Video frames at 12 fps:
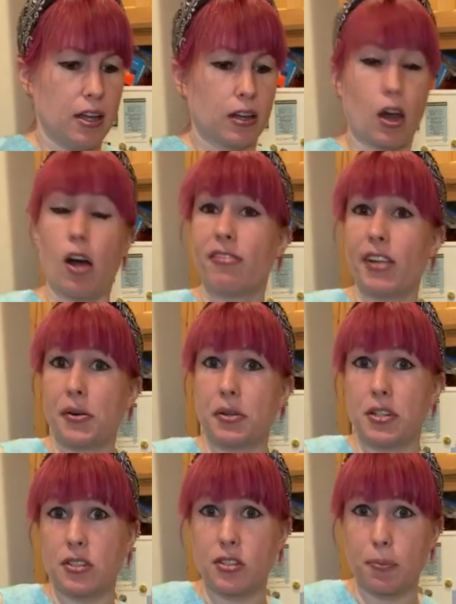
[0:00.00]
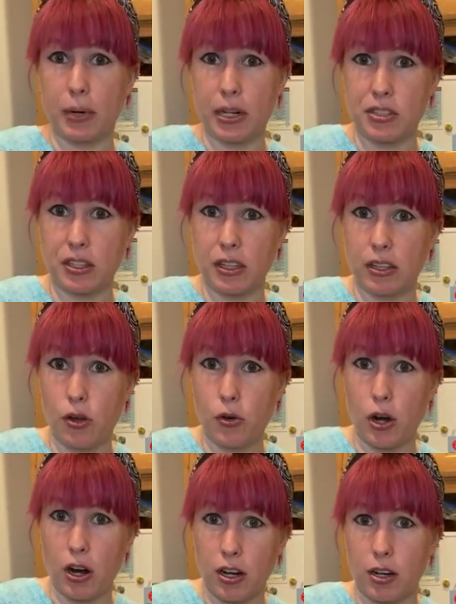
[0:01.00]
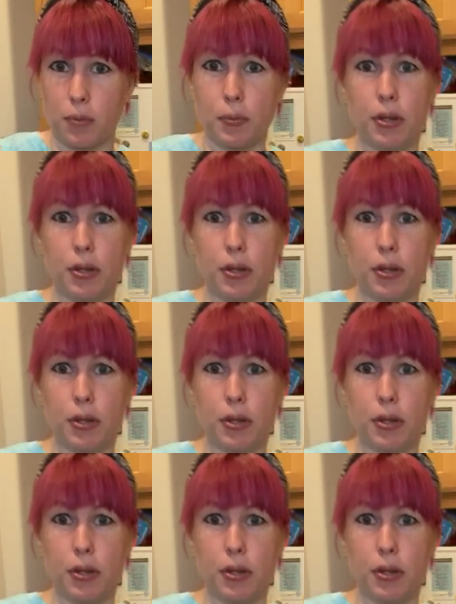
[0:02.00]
Cauliflower is surprisingly low carb.